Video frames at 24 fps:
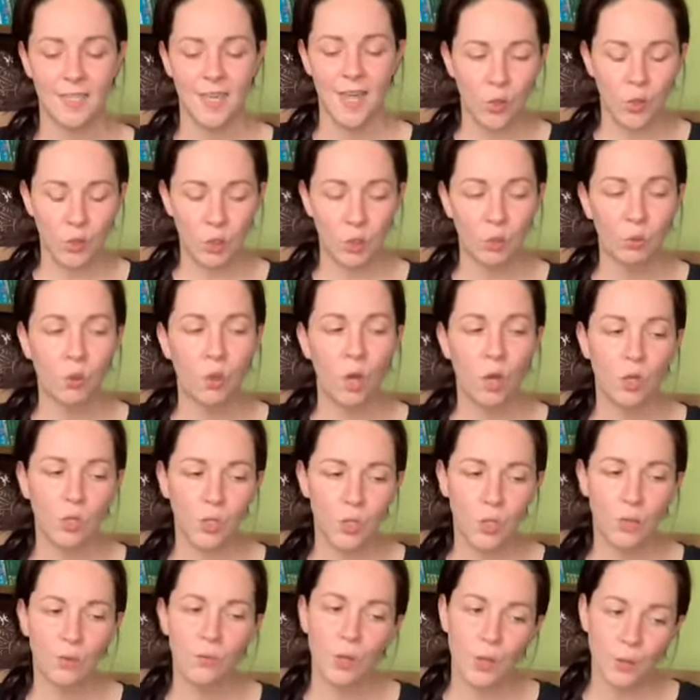You'll
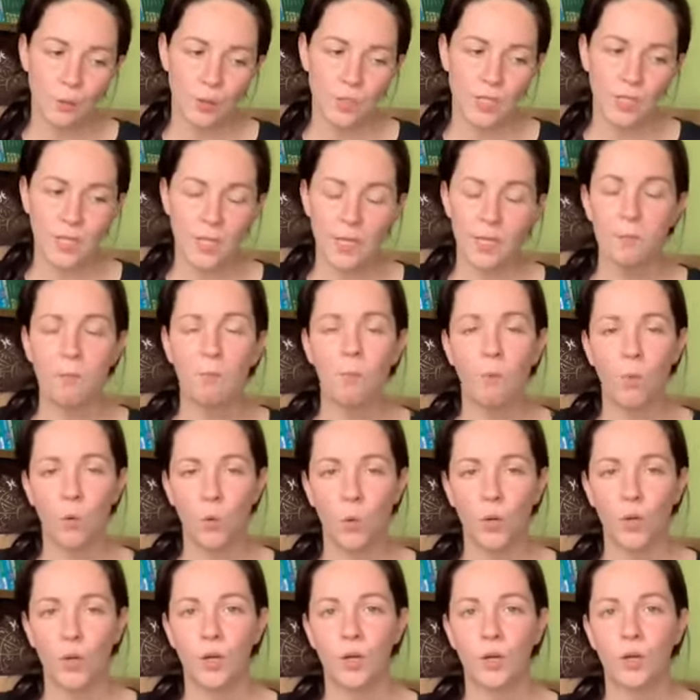also notice that the
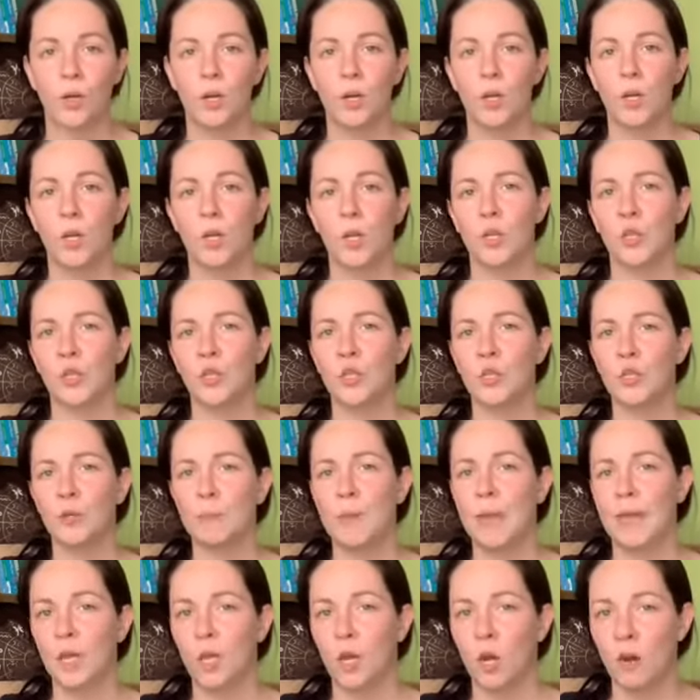more you
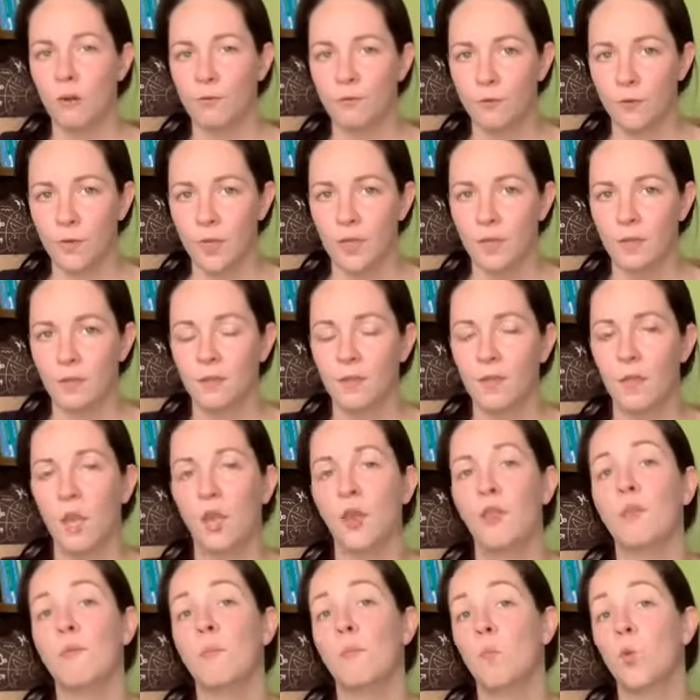make an offering,
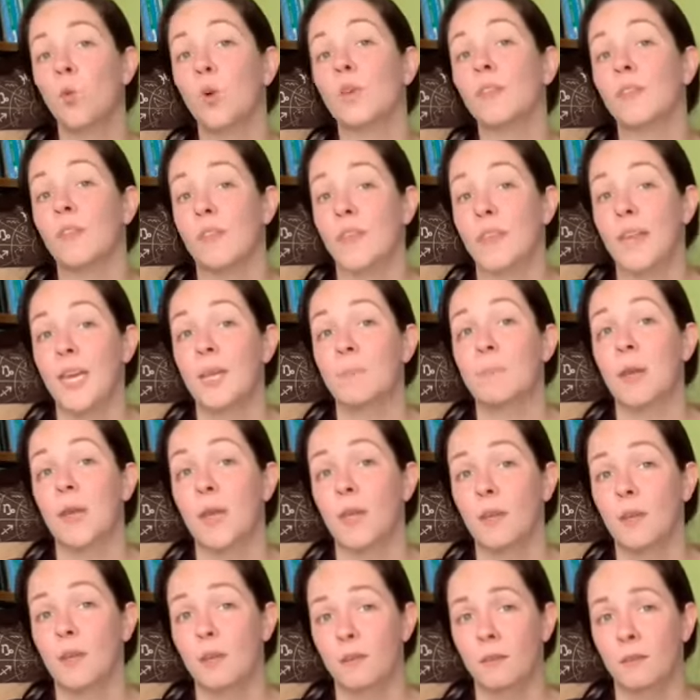the more that they
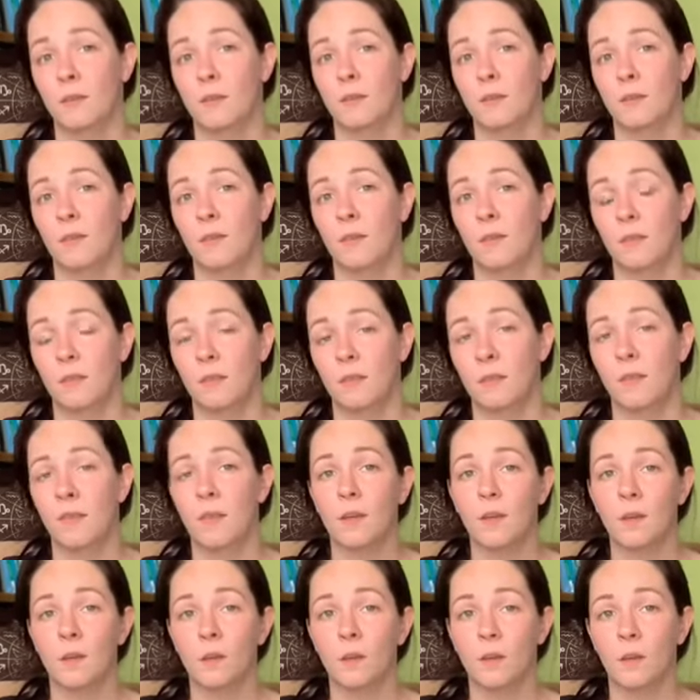make
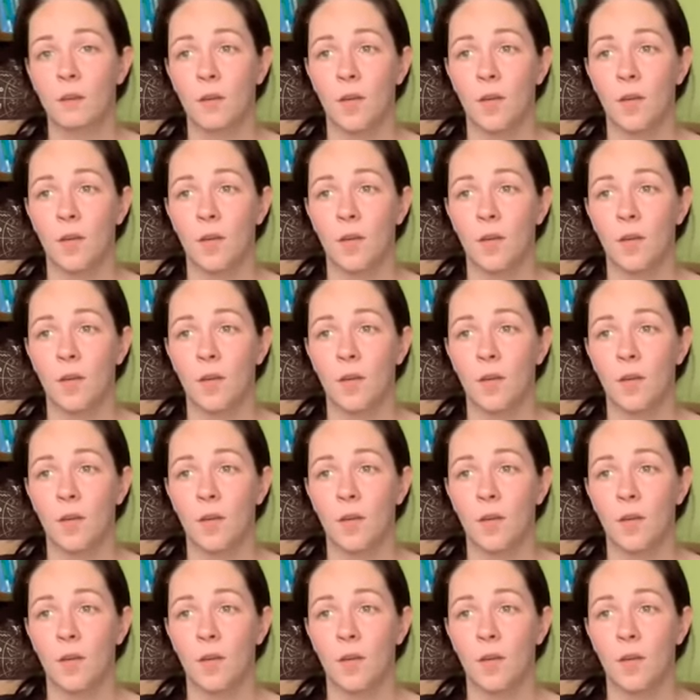their